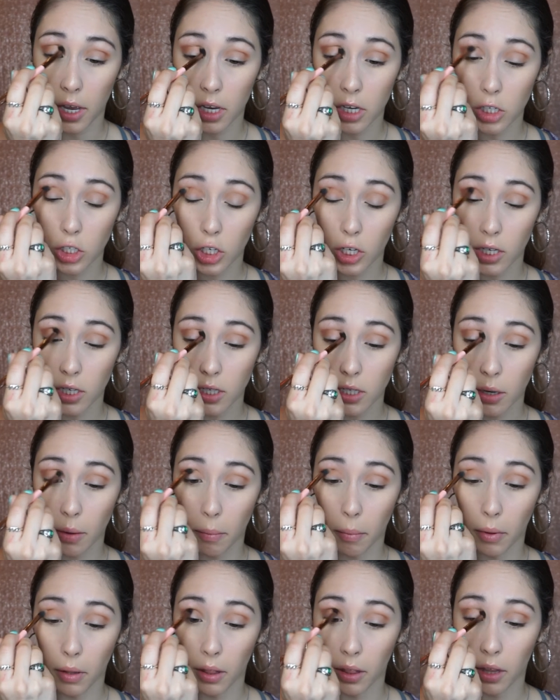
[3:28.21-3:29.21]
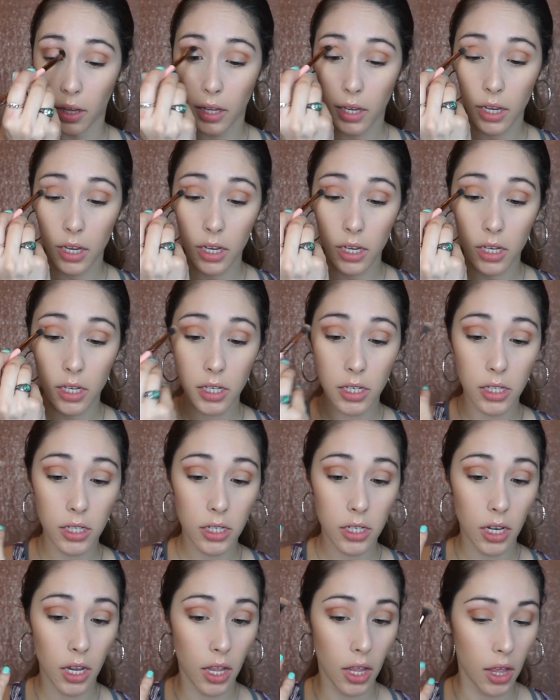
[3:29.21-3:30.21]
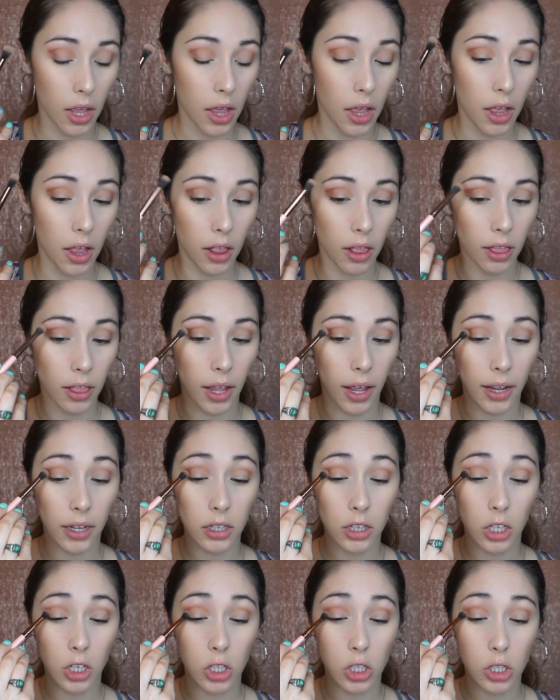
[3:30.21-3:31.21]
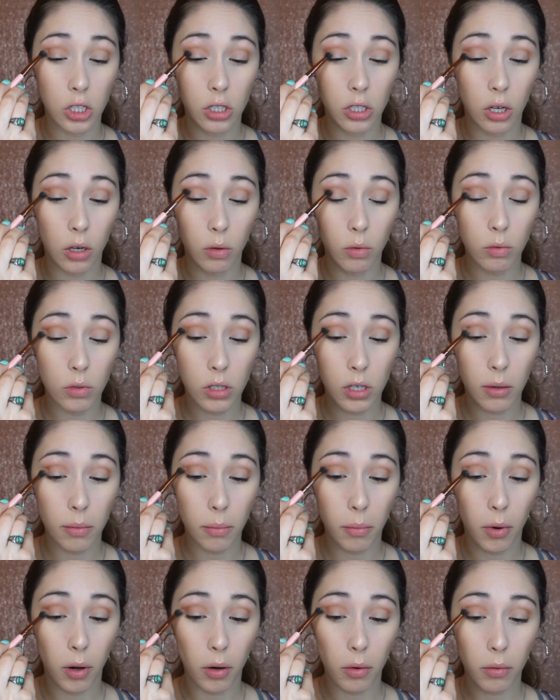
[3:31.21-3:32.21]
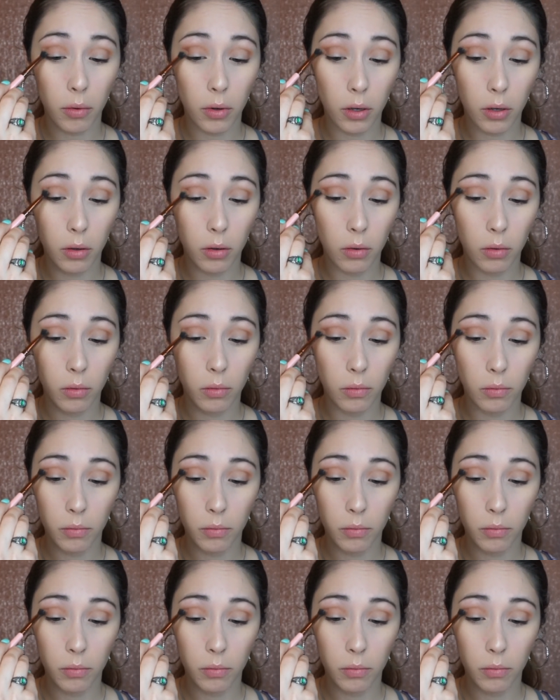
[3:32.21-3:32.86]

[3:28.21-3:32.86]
And just blend like there's no tomorrow.